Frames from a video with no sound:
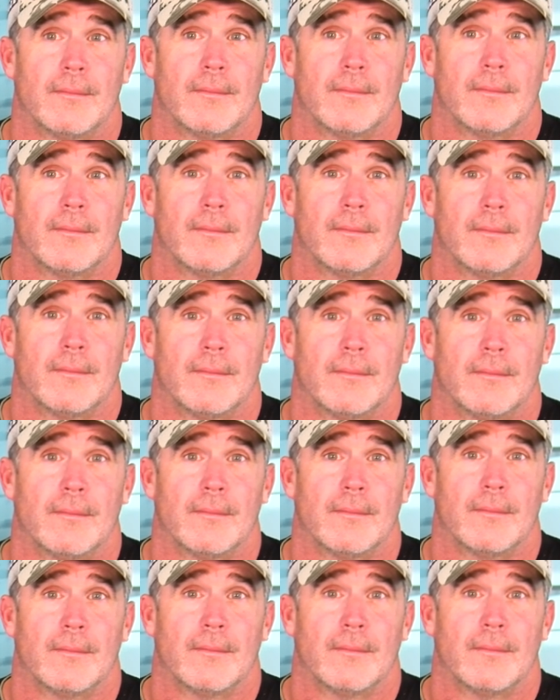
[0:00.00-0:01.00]

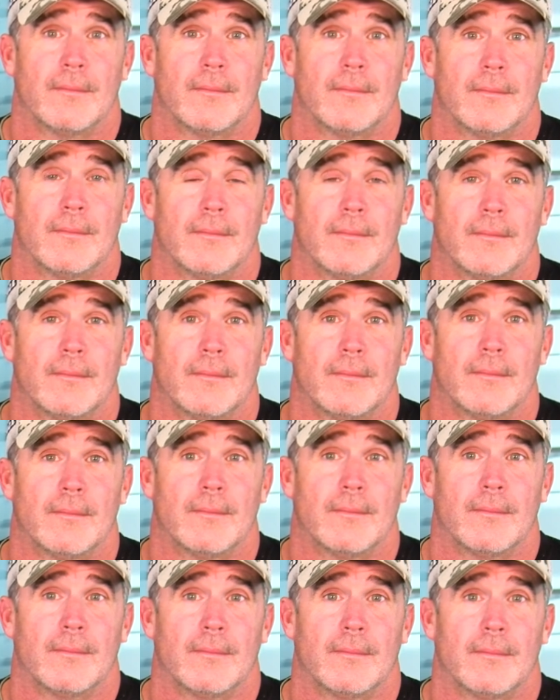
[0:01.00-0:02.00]

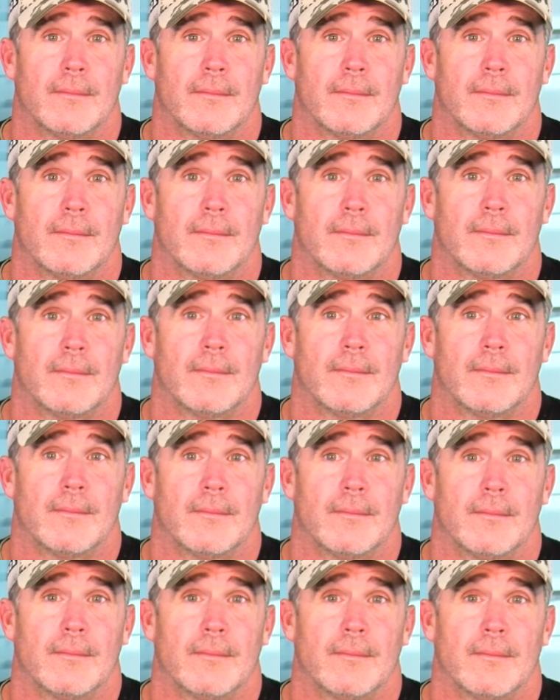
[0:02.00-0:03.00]

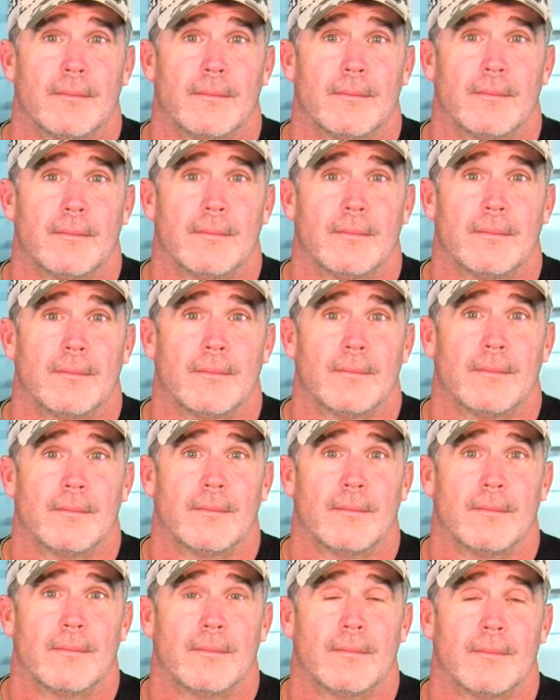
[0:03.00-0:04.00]

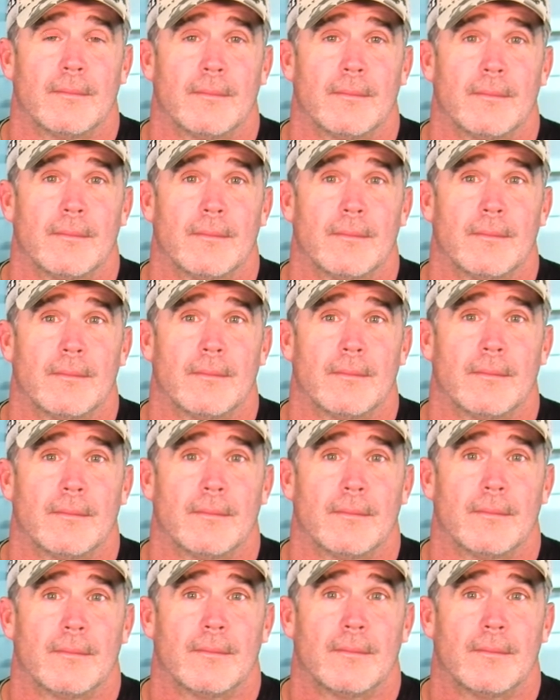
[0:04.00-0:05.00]
[no speech]